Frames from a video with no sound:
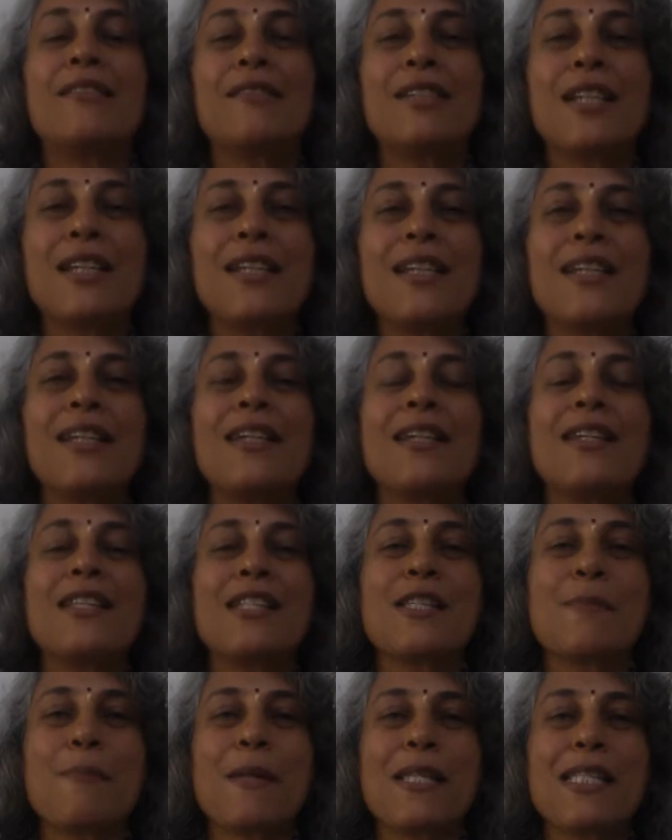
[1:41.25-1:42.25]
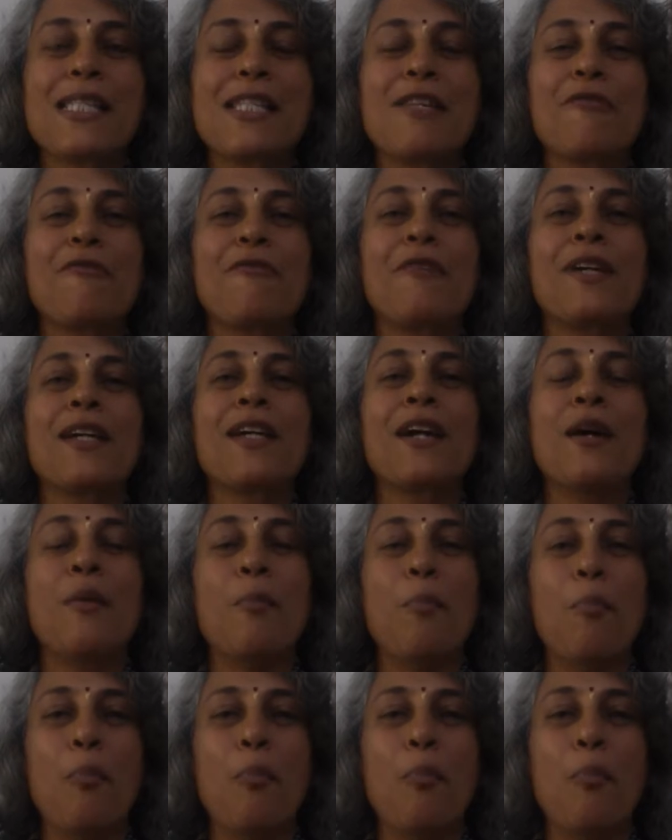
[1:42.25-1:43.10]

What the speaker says: 3 specific